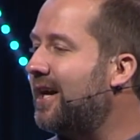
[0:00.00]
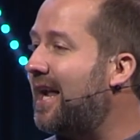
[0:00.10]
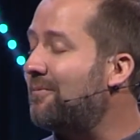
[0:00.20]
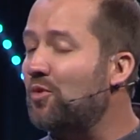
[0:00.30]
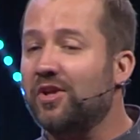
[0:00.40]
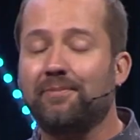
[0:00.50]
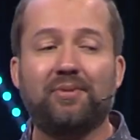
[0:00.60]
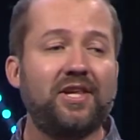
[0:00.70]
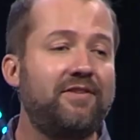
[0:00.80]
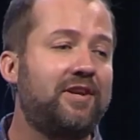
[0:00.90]
And I'm really
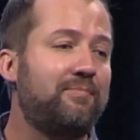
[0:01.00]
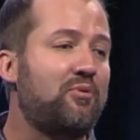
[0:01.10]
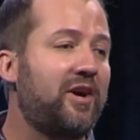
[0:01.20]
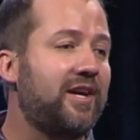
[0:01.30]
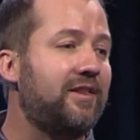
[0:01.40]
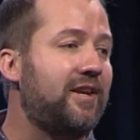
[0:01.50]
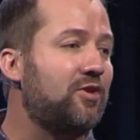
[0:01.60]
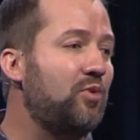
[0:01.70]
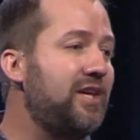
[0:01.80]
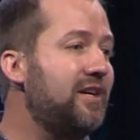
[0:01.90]
believing and praying that
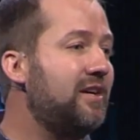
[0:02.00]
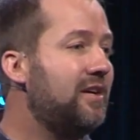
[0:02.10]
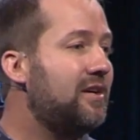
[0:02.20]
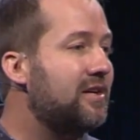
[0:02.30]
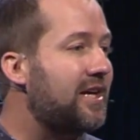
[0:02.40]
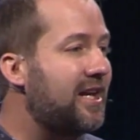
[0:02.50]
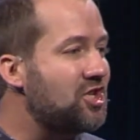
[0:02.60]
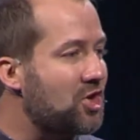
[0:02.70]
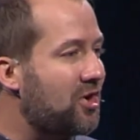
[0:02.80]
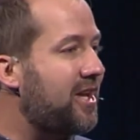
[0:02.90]
as we kind of
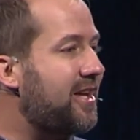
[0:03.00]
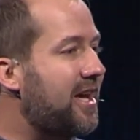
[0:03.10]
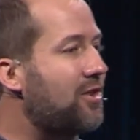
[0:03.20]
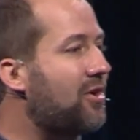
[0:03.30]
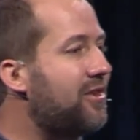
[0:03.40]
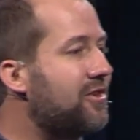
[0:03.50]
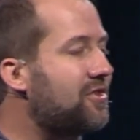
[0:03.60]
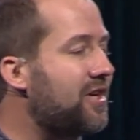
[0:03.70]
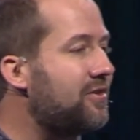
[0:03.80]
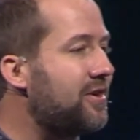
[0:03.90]
journey together on this
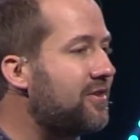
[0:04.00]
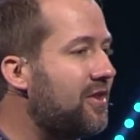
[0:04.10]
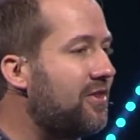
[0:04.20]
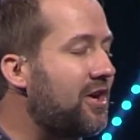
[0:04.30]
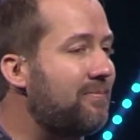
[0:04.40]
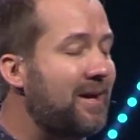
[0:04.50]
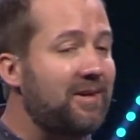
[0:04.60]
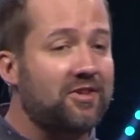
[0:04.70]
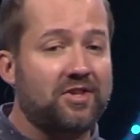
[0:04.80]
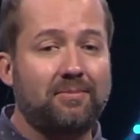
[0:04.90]
series, that there may
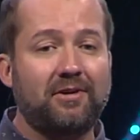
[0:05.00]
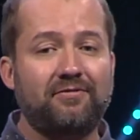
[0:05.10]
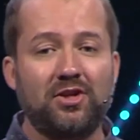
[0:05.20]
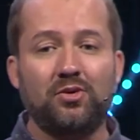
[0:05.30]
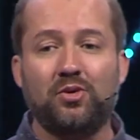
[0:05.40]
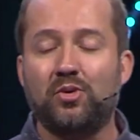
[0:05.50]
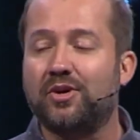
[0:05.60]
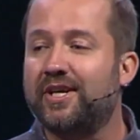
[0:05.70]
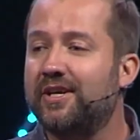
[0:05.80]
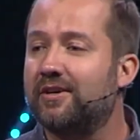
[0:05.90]
be some of you who
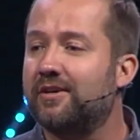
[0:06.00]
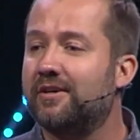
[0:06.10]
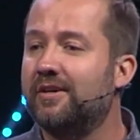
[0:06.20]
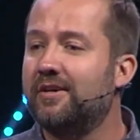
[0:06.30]
are here